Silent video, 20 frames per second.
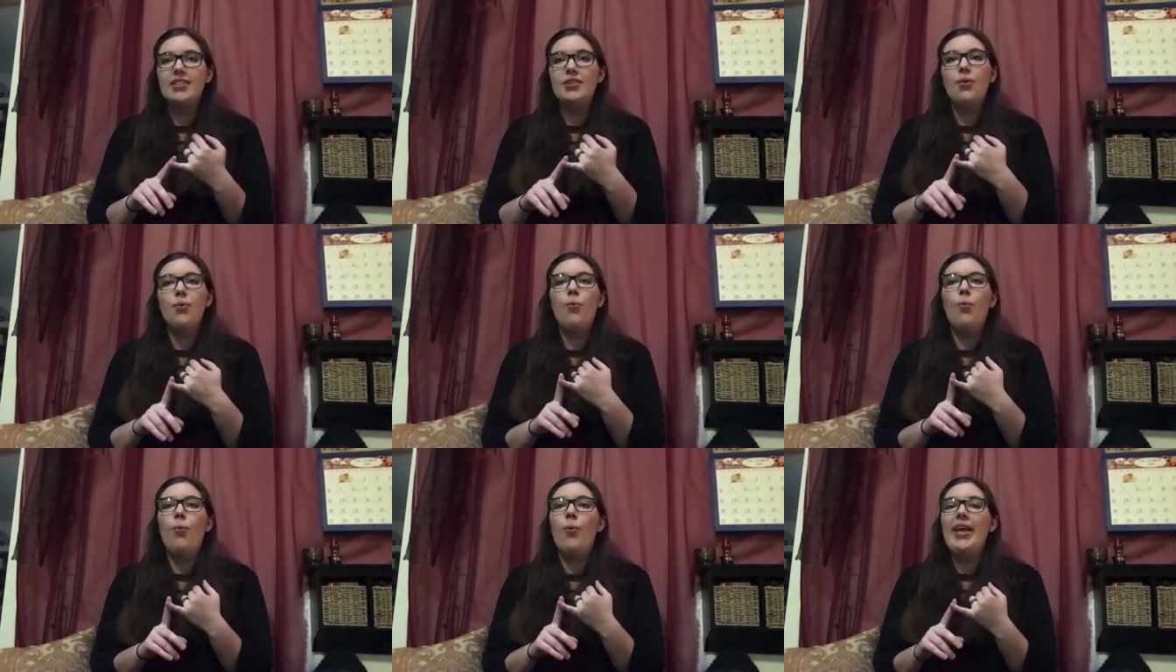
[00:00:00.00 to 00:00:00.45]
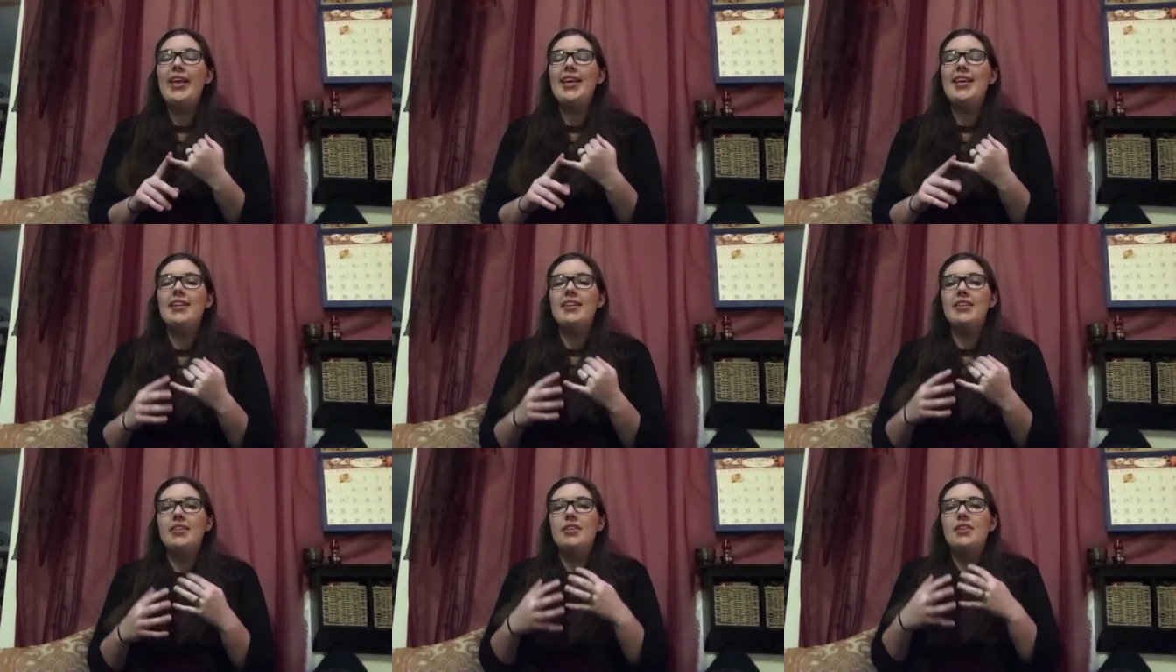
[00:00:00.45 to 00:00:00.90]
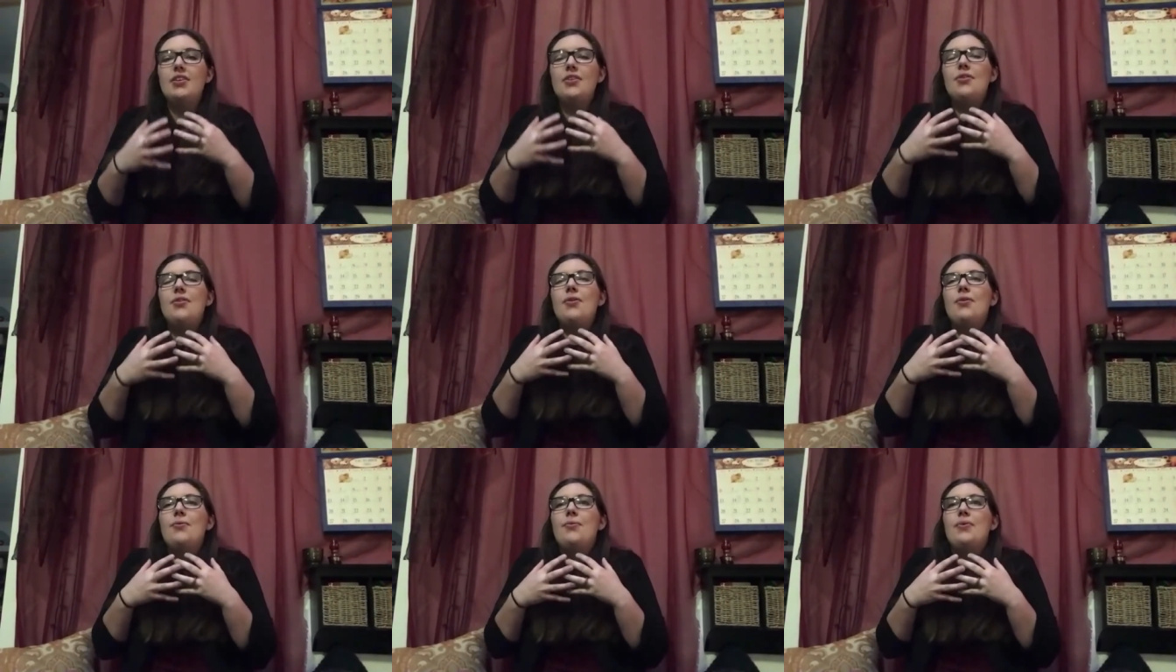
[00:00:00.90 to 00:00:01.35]
a weight, you
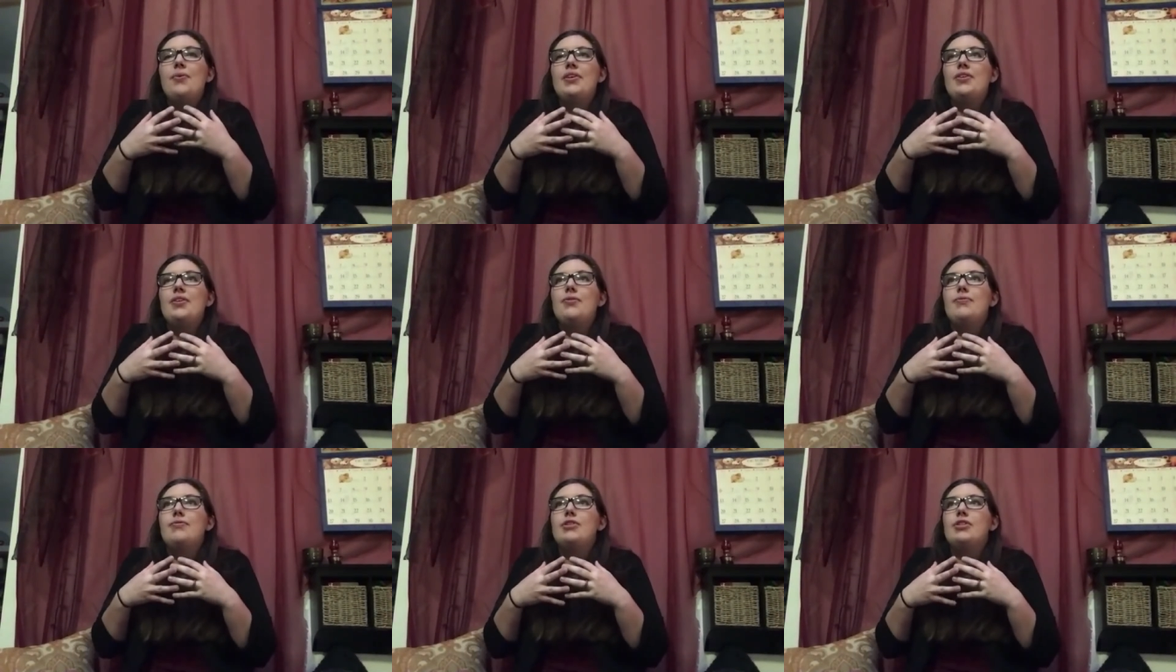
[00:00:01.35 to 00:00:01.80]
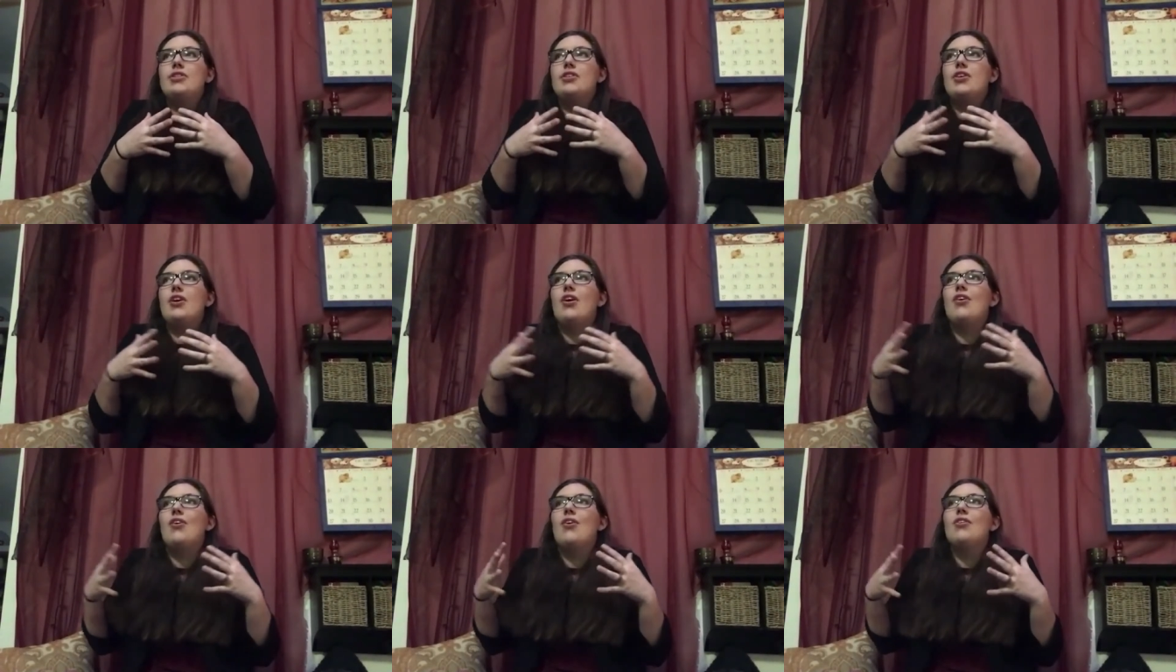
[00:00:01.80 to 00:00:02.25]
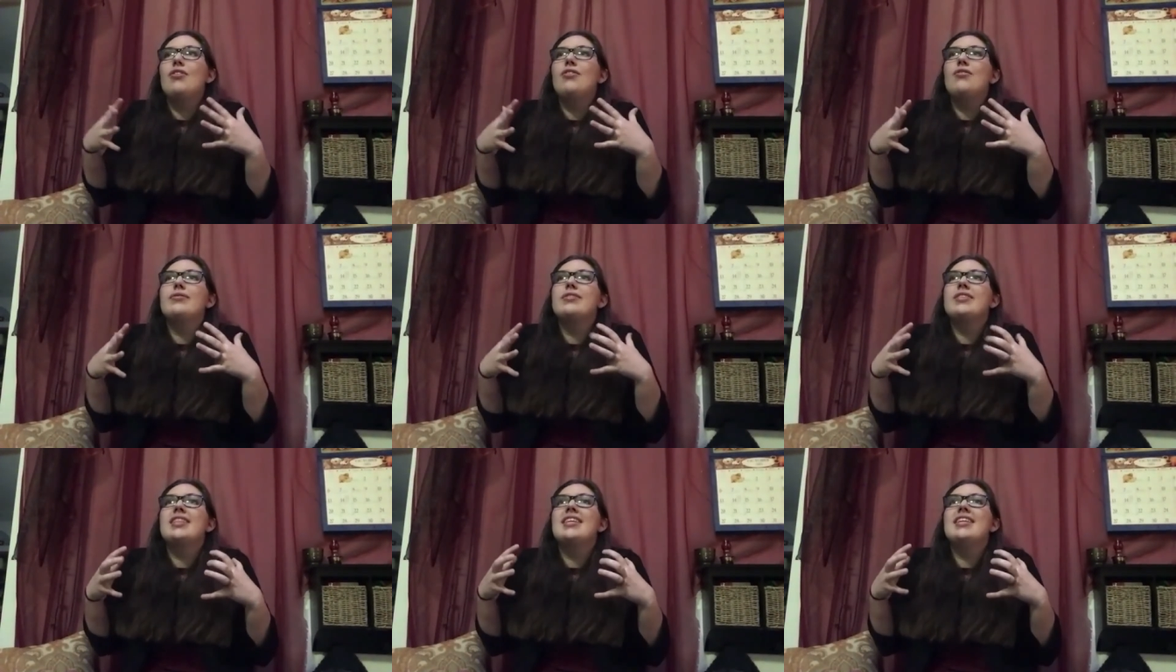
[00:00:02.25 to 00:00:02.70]
know, when you've just got all
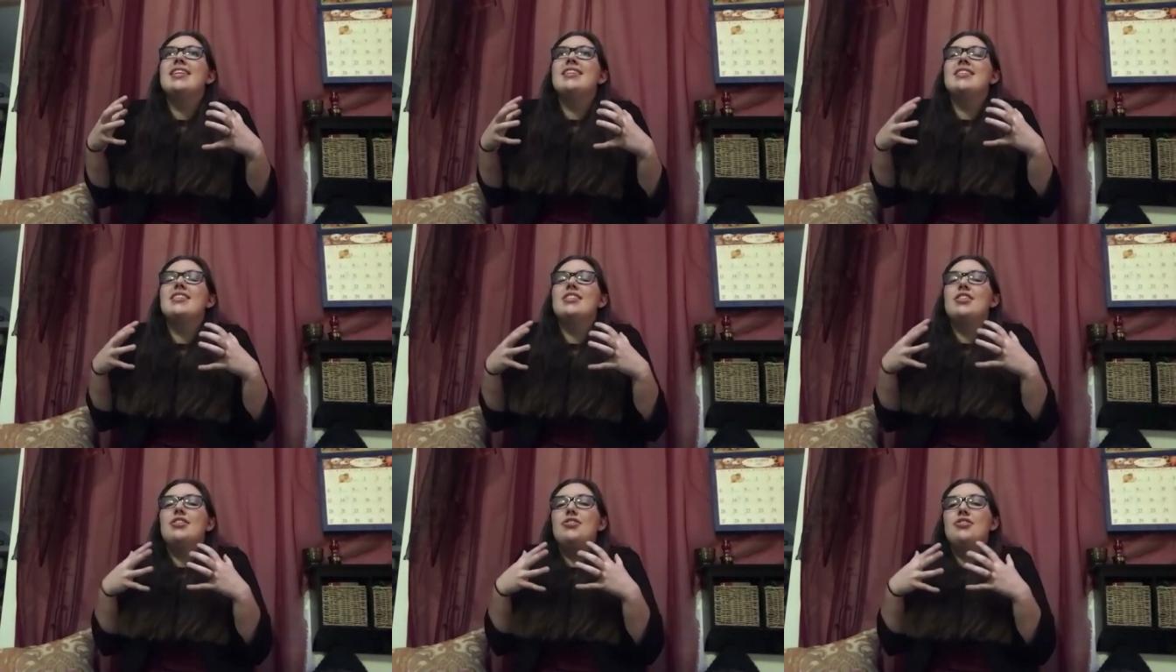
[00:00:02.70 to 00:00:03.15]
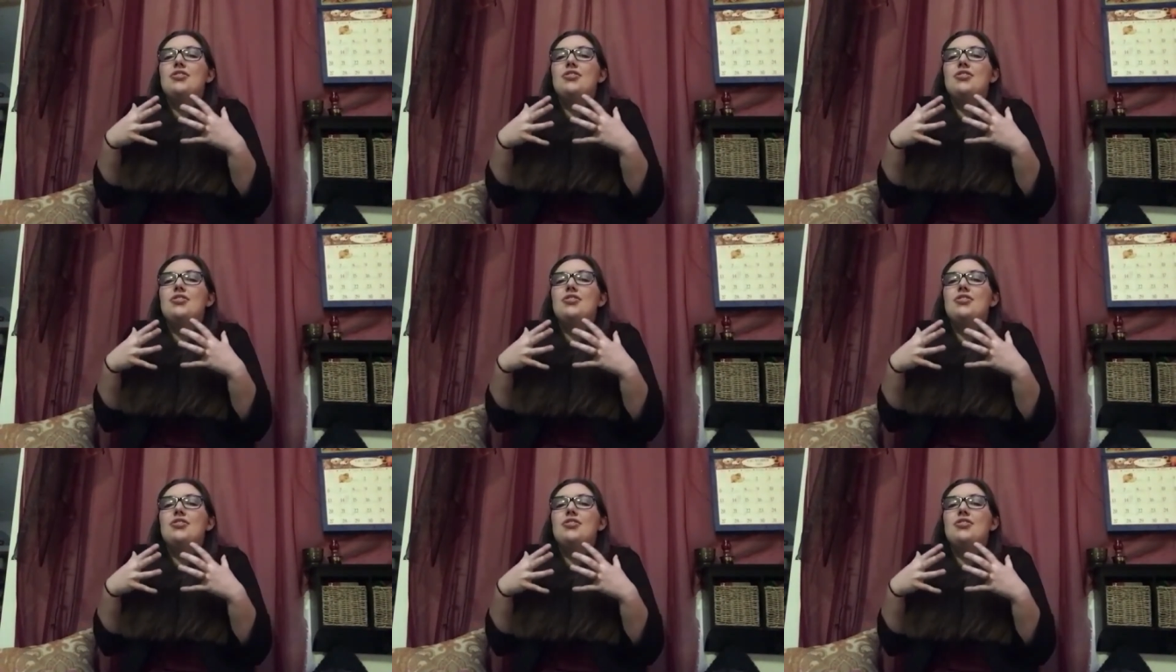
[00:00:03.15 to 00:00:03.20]
those things to